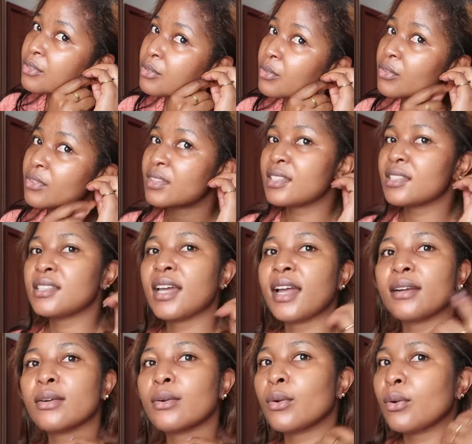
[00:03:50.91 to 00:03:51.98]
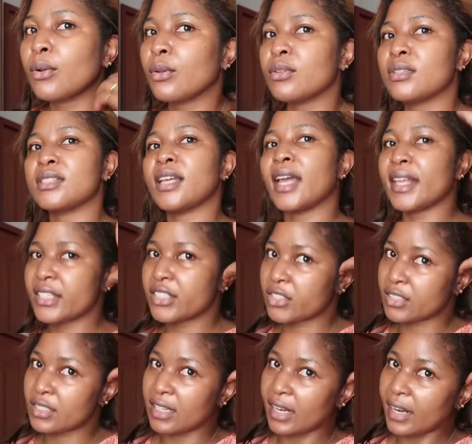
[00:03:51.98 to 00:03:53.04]
So these are clothes I
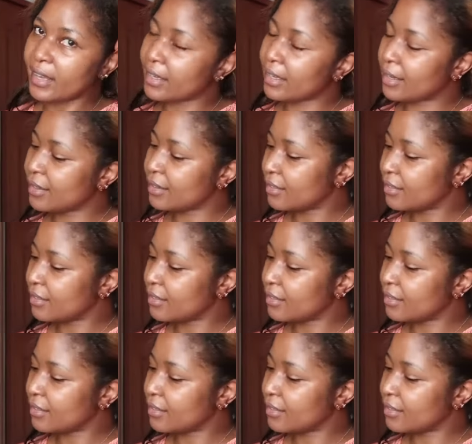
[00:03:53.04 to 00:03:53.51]
just like